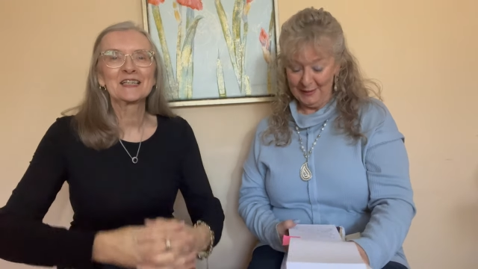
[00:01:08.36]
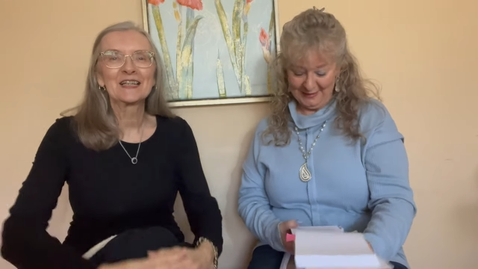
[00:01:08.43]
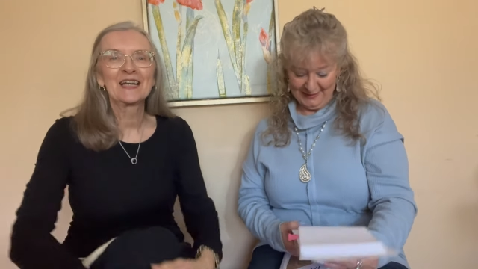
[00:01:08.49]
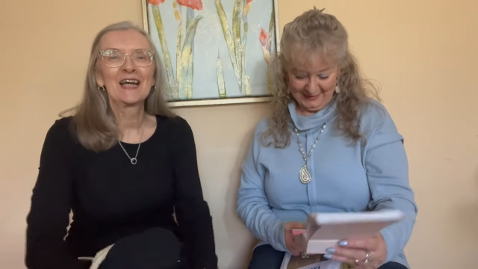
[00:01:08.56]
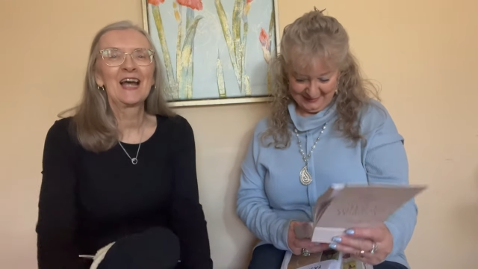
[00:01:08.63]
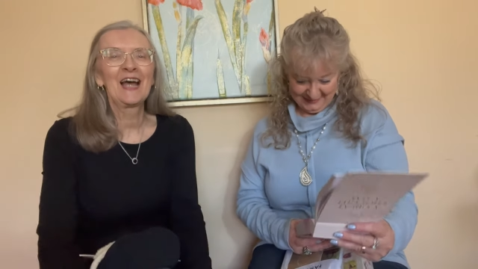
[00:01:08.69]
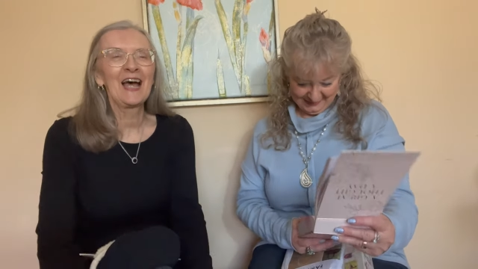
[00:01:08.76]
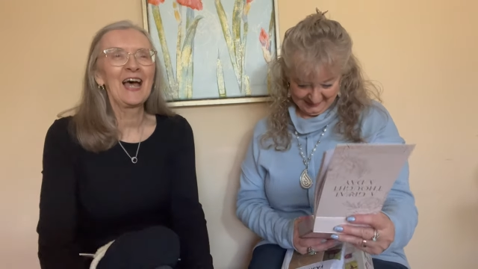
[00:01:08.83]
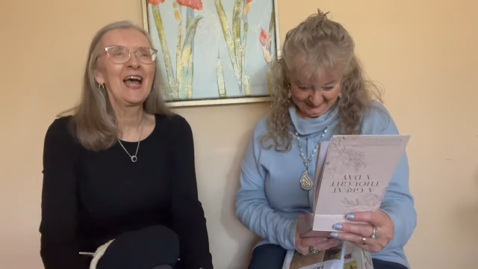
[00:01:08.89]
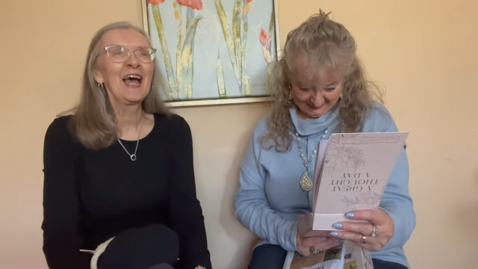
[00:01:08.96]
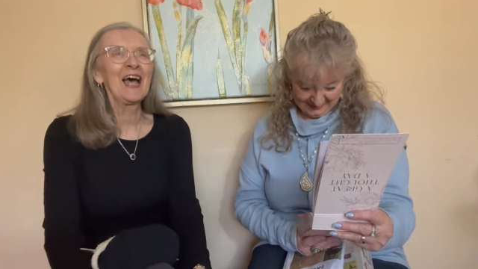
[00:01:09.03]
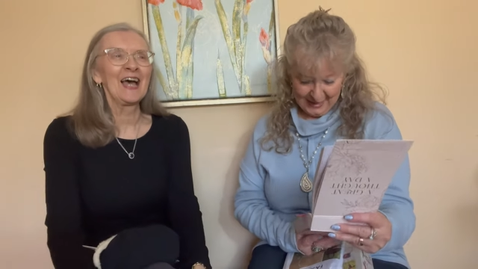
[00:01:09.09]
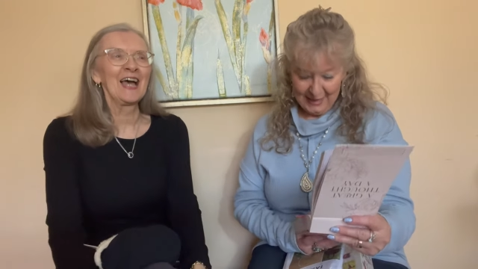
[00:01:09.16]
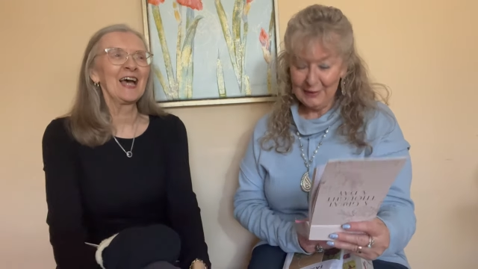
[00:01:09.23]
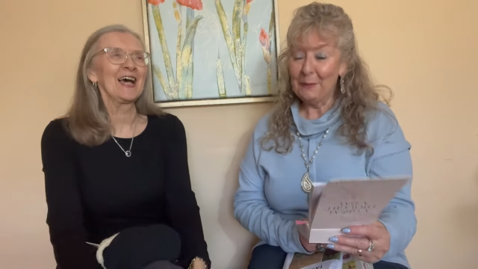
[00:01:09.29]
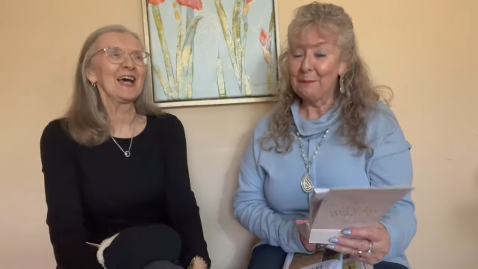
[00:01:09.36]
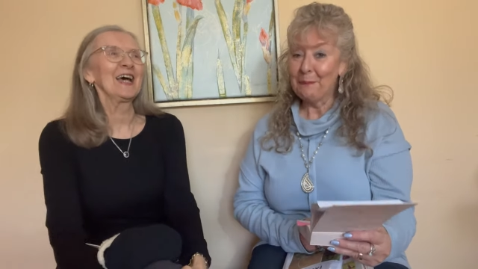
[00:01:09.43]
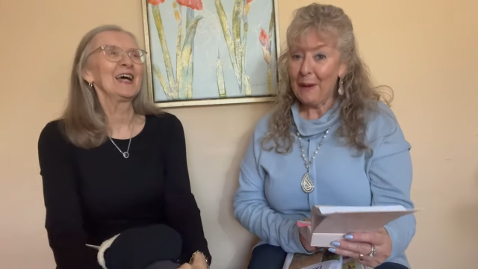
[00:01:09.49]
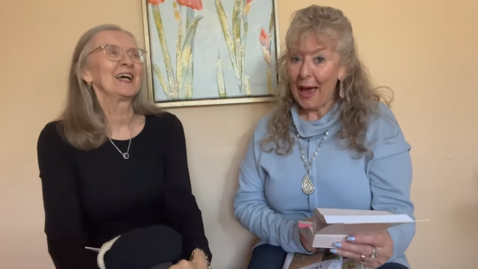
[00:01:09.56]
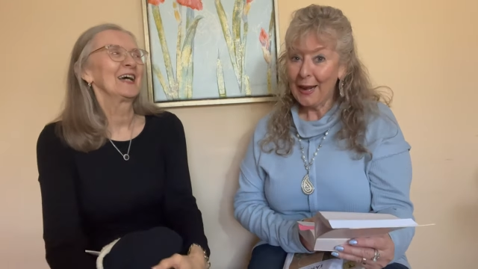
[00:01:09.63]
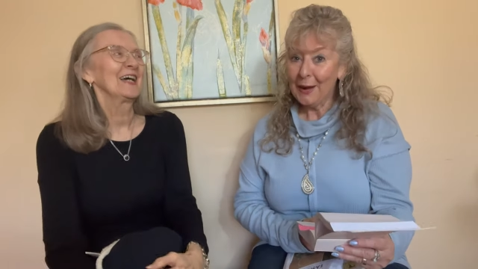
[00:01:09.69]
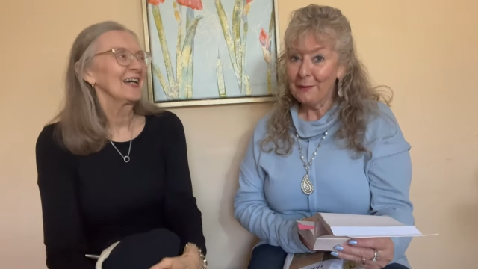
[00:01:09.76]
Speaker 1: the
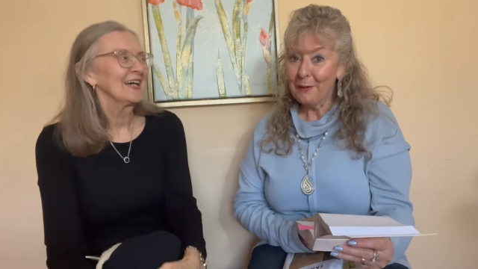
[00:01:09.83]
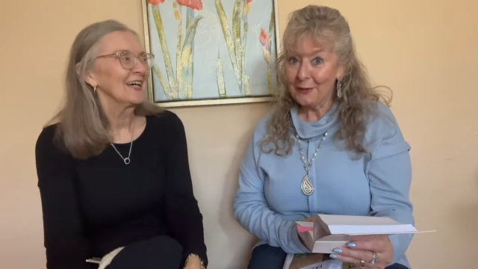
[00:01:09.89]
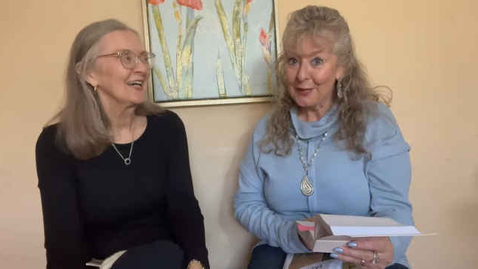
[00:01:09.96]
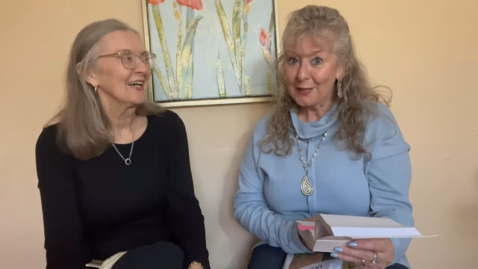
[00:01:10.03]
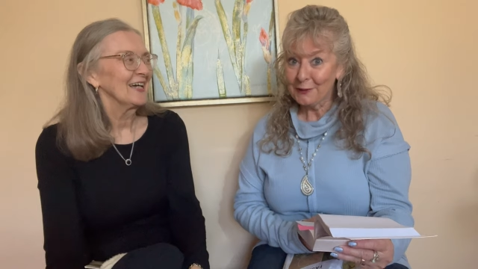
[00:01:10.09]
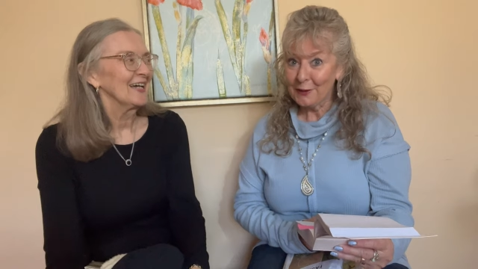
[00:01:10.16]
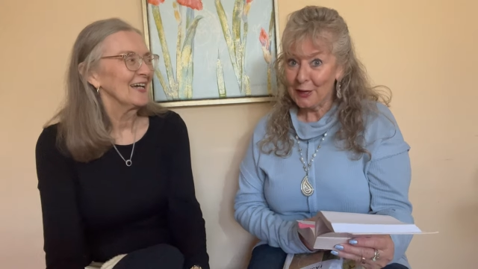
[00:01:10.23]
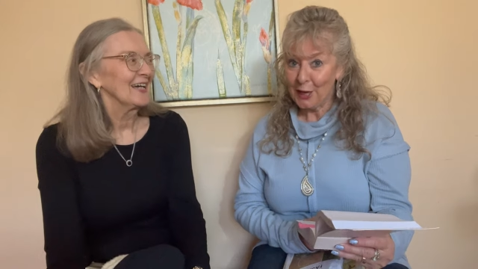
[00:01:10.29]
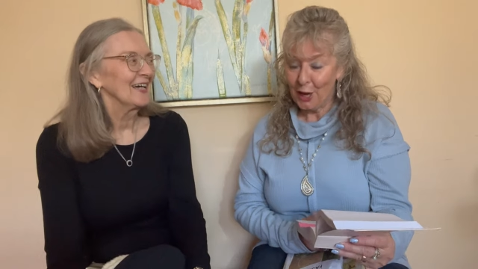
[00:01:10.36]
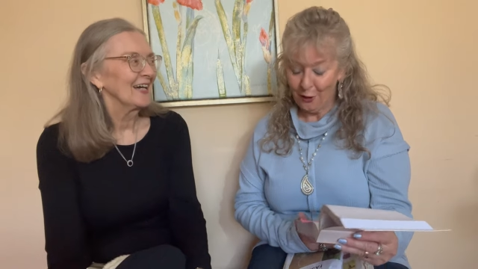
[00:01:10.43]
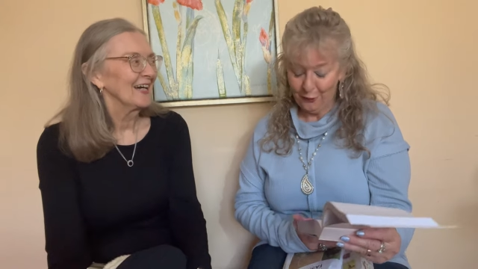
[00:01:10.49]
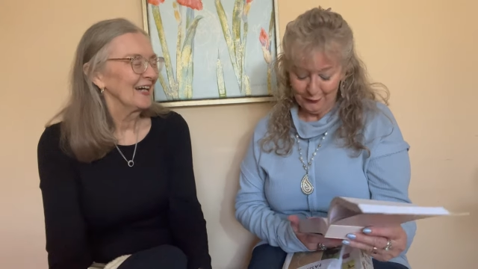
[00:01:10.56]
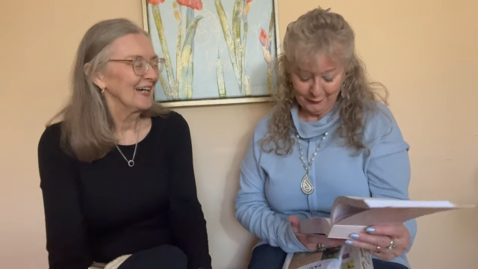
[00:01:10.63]
bottom of this video.